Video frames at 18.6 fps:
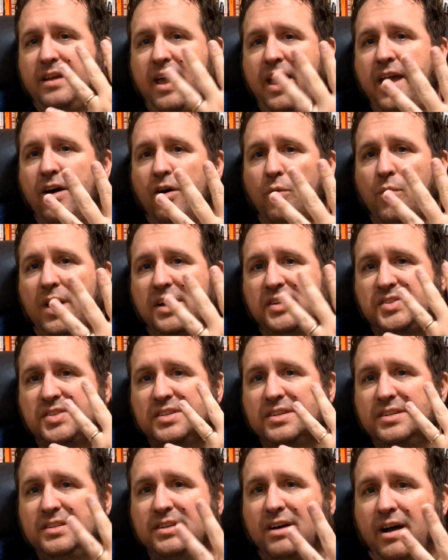AL
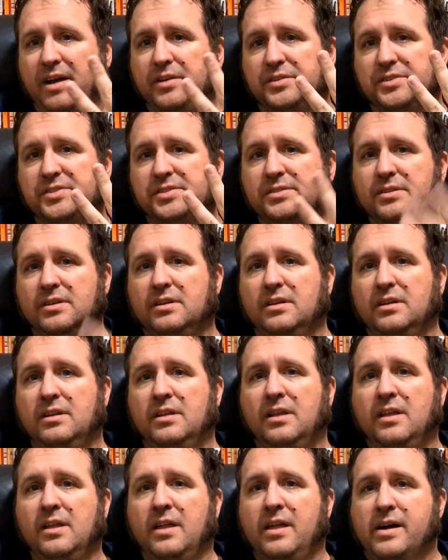West titles.
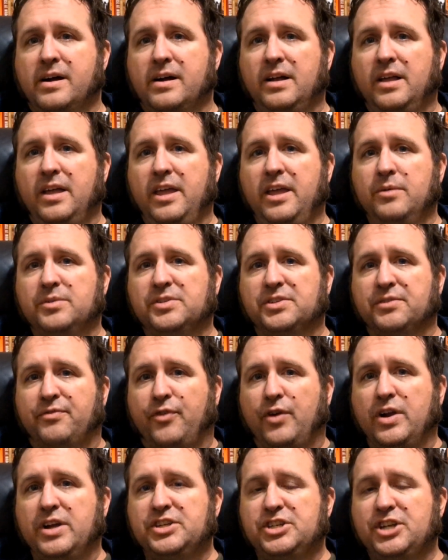It was the
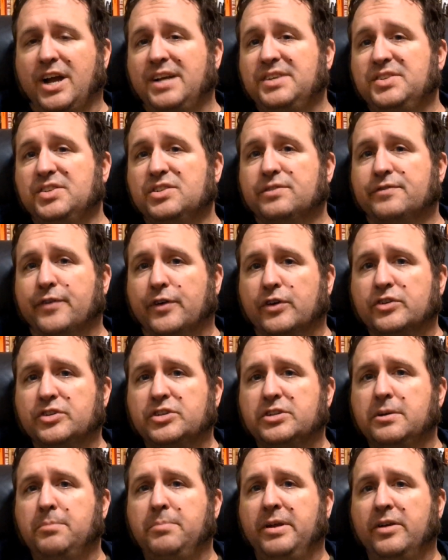franchise's
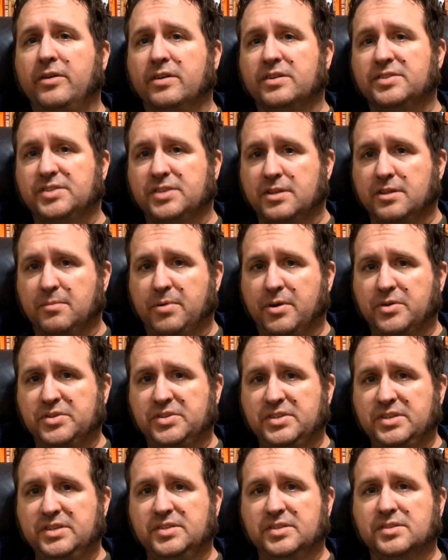first appearance in the
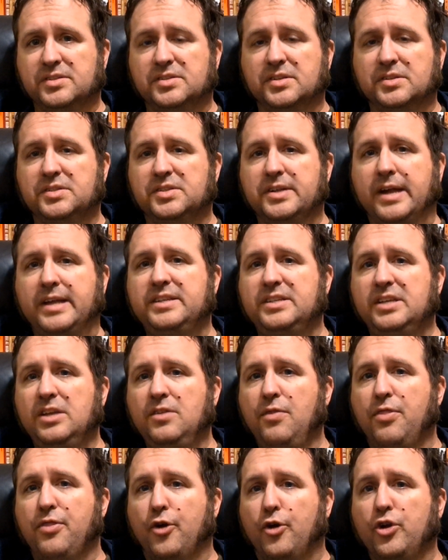postseason since
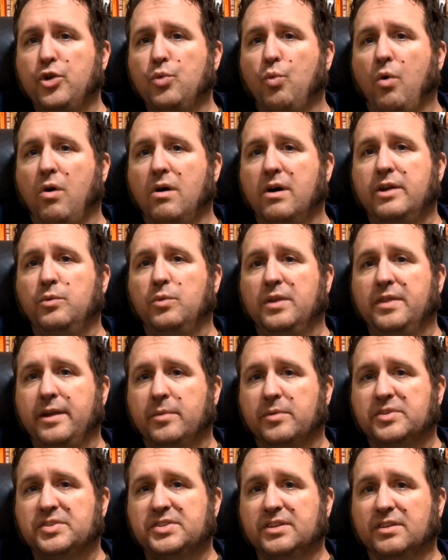1931 when they
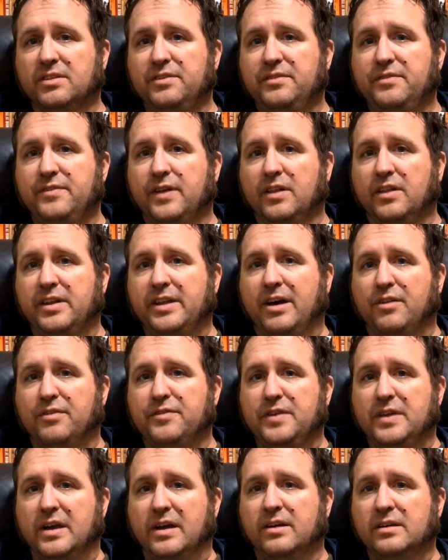were still in
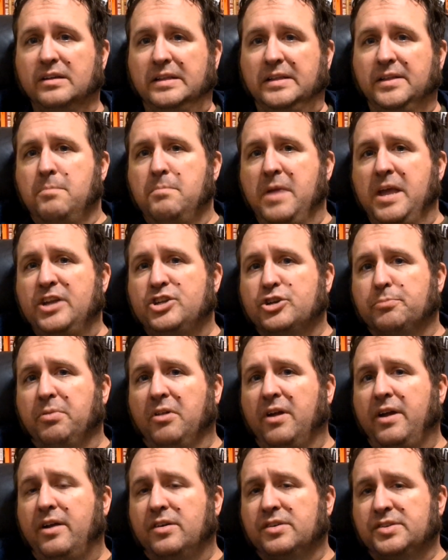Philadelphia. Major
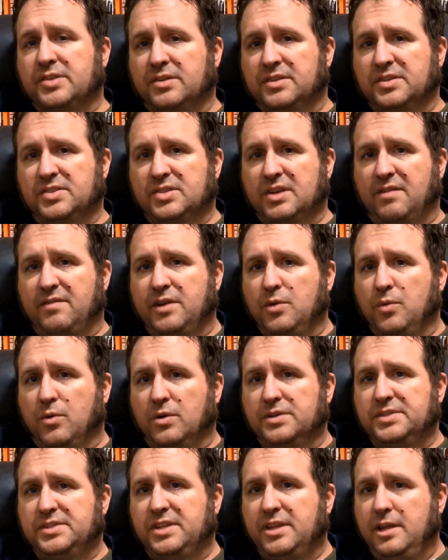players on the
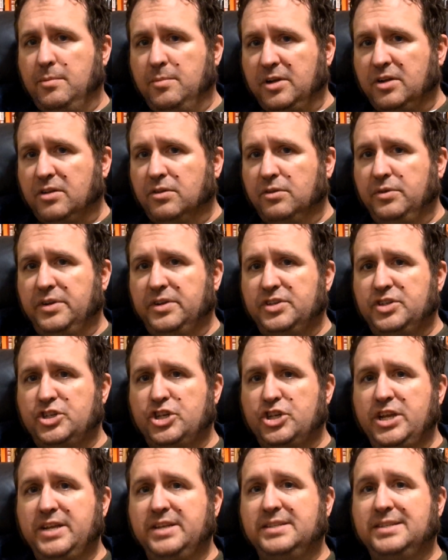71 team included
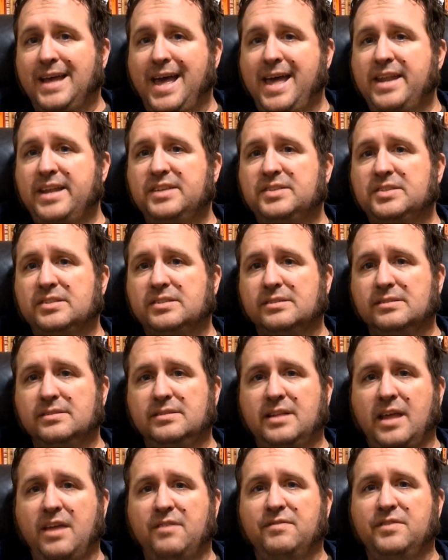Gene Tennis,
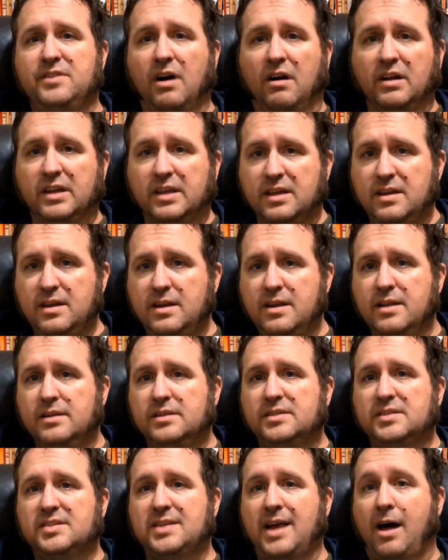Dave Duncan,
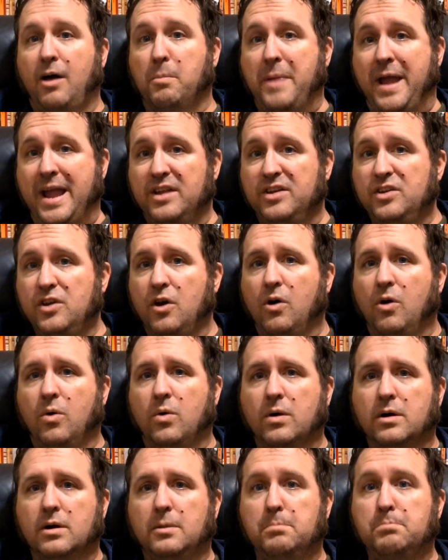Sal
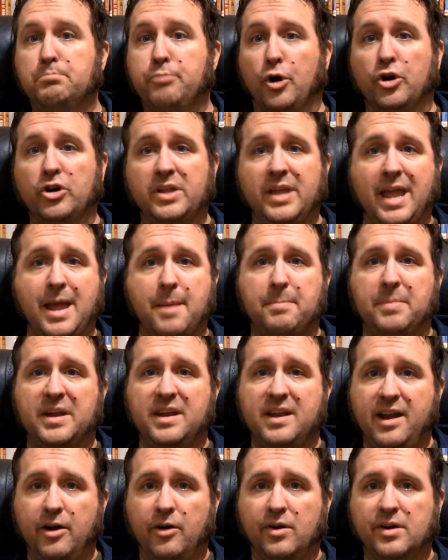Bando, Bert
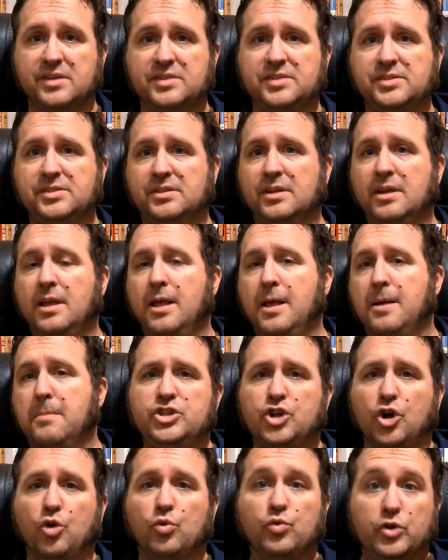Campaneris,
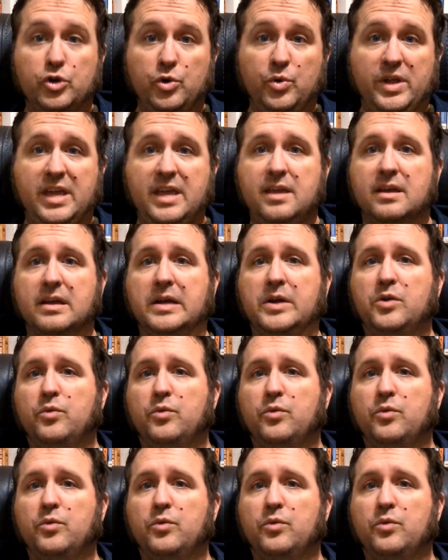Joe Rudy,